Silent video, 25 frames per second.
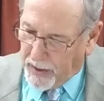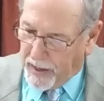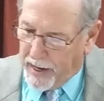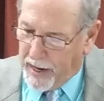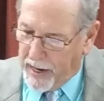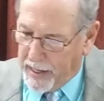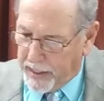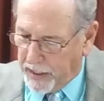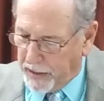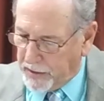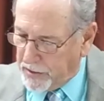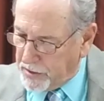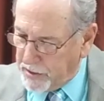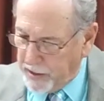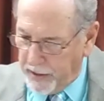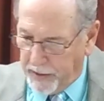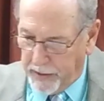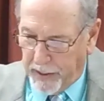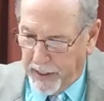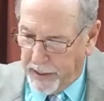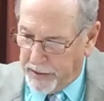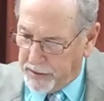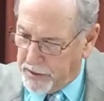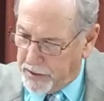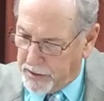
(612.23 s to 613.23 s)
I can see
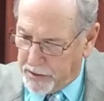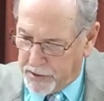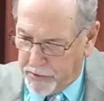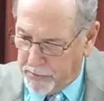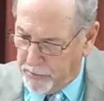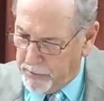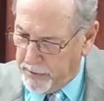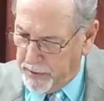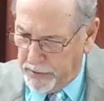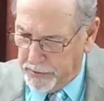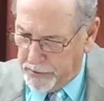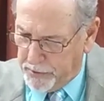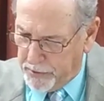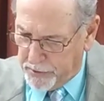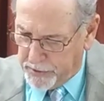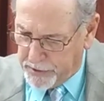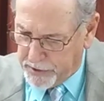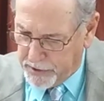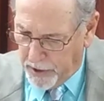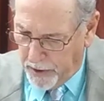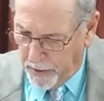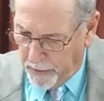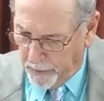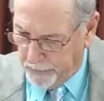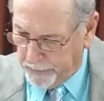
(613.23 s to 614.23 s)
that just thrilled your
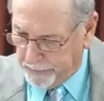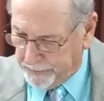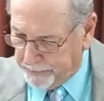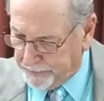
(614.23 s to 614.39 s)
soul.